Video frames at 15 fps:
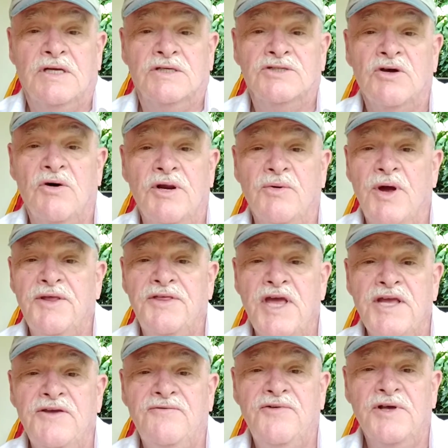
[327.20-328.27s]
So anyway,
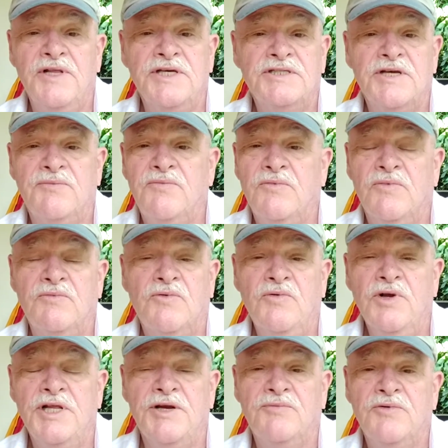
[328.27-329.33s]
thank you, Felix. I
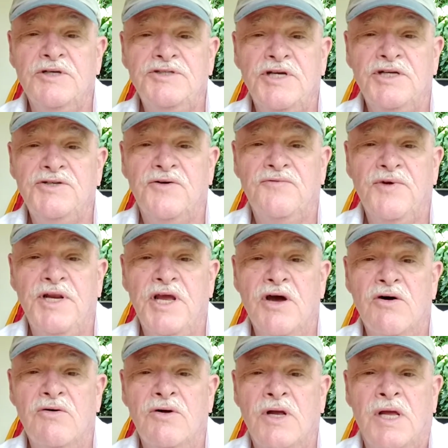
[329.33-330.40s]
really appreciate your
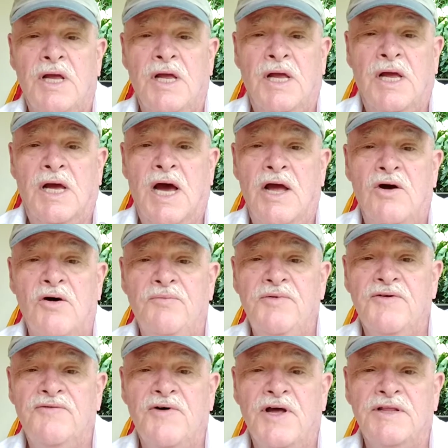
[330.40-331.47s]
video. I hope
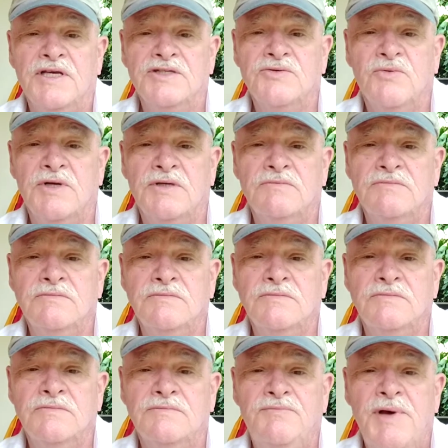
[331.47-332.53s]
you find this one
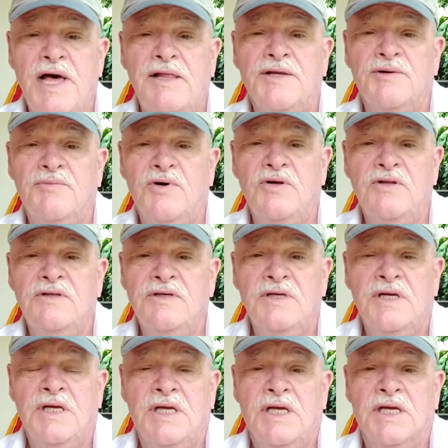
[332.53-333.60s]
palatable.
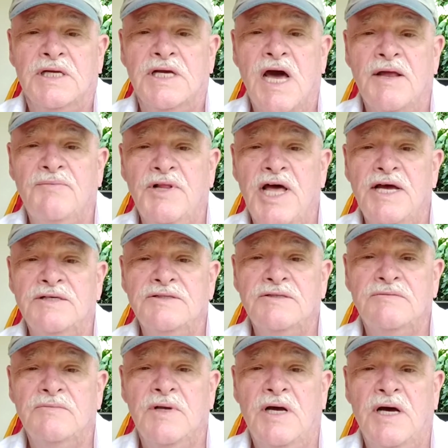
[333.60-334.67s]
God bless.
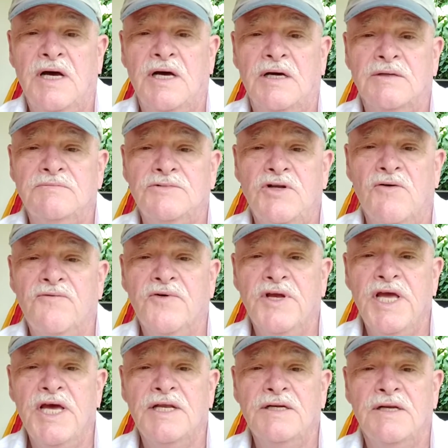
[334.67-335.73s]
Don't
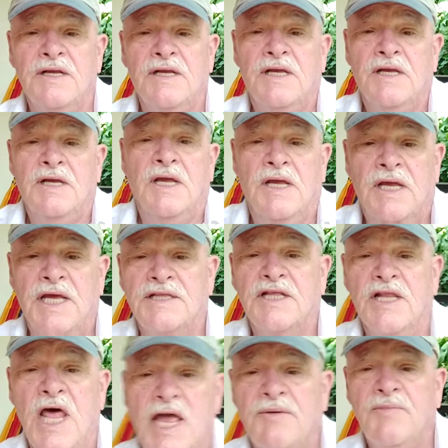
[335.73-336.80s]
forget, hit the
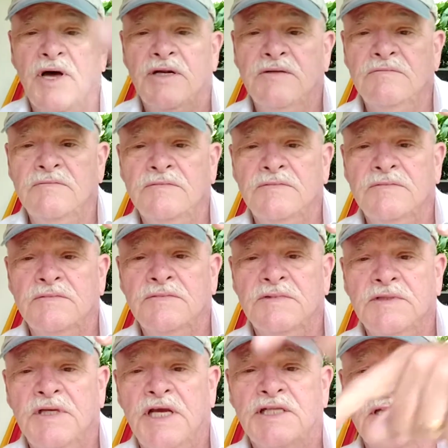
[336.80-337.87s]
like button,
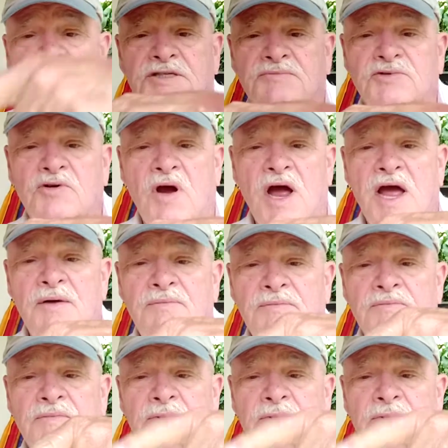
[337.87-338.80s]
hit the subscribe,